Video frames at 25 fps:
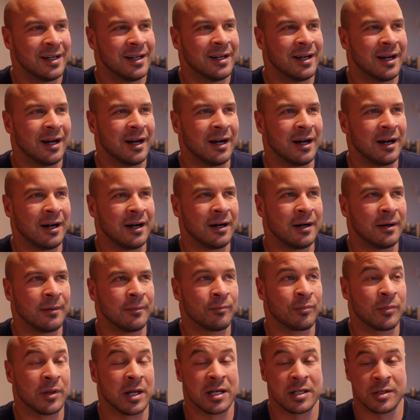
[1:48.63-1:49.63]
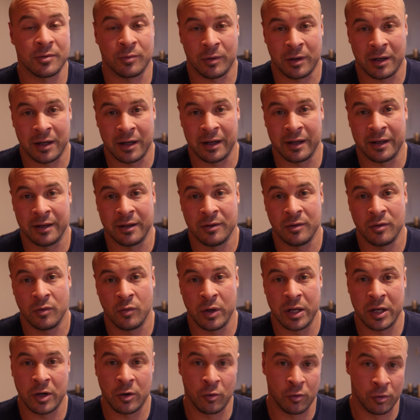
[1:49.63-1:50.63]
that's why
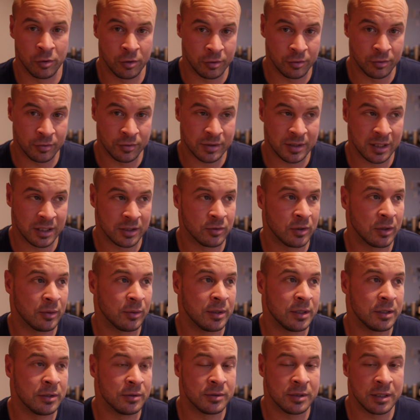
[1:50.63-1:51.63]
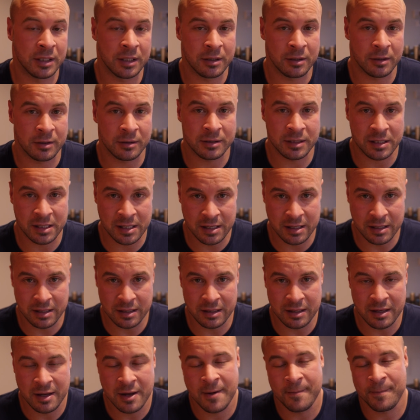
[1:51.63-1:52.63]
we cruise. That's why we do
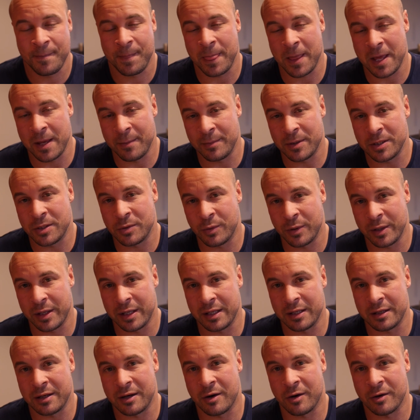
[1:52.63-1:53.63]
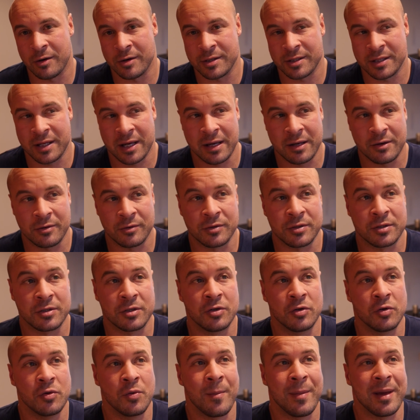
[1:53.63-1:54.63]
TRT in between our cycles
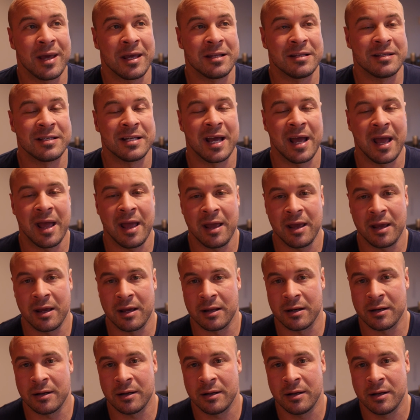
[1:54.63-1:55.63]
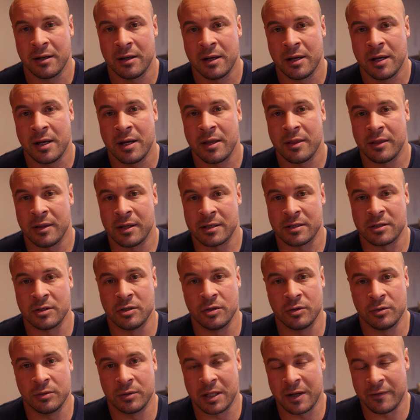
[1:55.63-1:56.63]
to maintain this
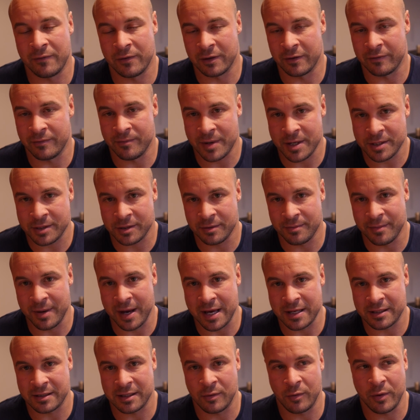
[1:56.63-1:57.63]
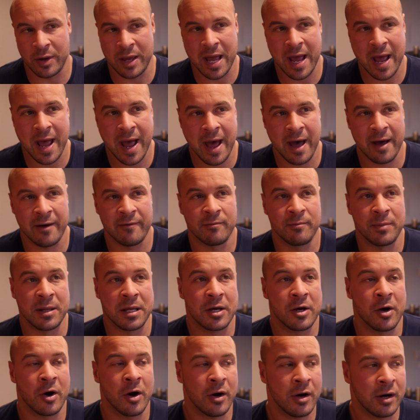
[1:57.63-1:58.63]
new level of muscle mass that we have,
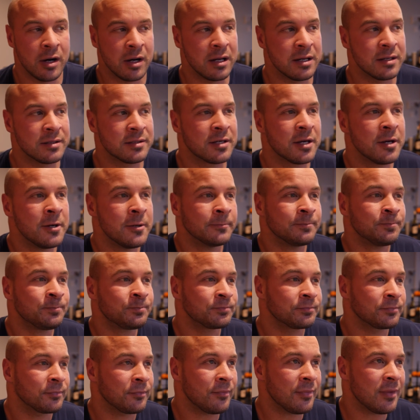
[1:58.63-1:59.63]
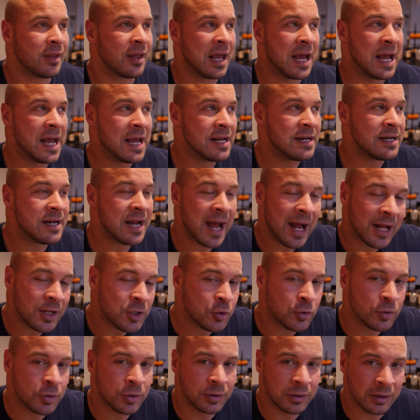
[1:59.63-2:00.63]
because a
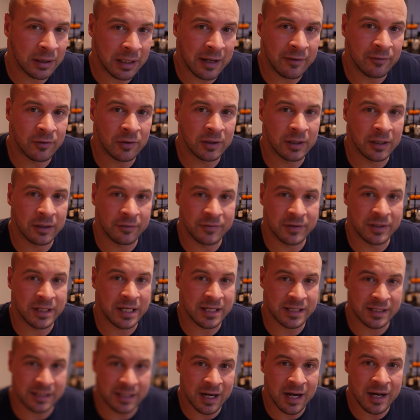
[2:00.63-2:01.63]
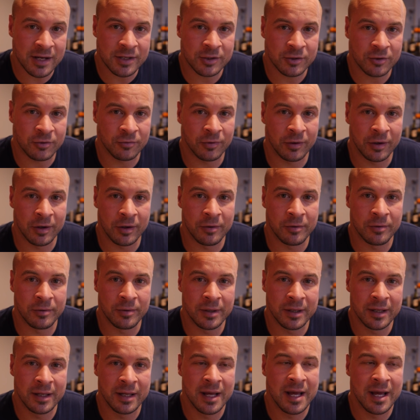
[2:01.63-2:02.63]
natural level of testosterone